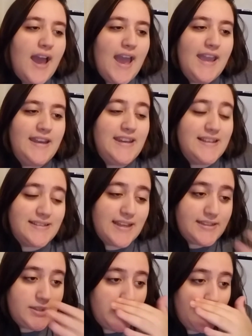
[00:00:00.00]
And he
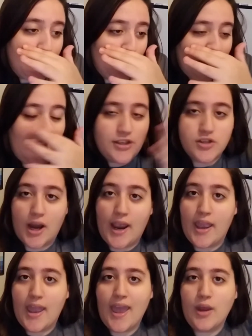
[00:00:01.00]
said to like
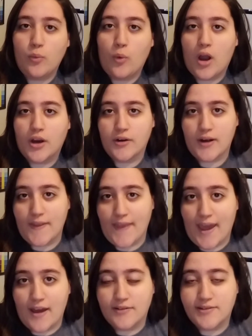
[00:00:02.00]
try and walk around the
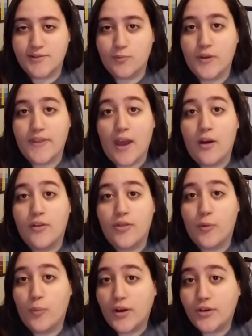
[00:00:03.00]
house
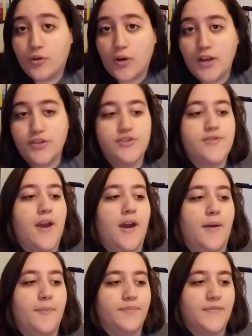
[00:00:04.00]
without the one crutch,
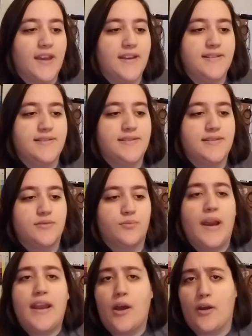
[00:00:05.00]
because
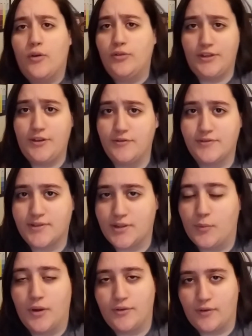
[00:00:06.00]
right now I only use
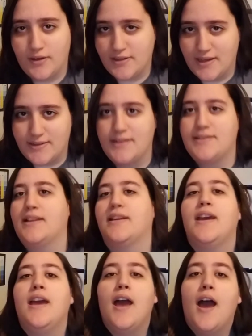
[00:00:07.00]
the one crutch, as I said.
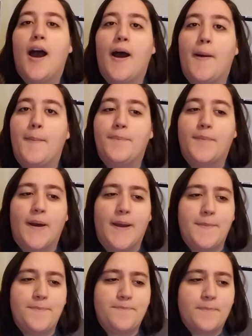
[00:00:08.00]

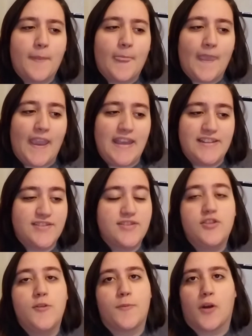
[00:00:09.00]
But it's
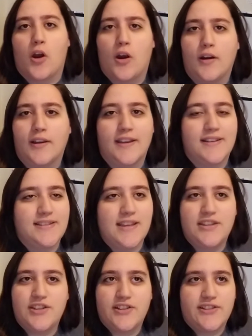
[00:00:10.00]
super hard because
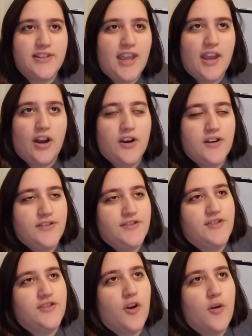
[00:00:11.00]
it hurts
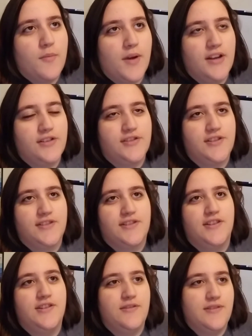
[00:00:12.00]
so much just
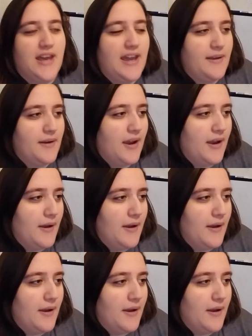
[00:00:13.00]
to do that,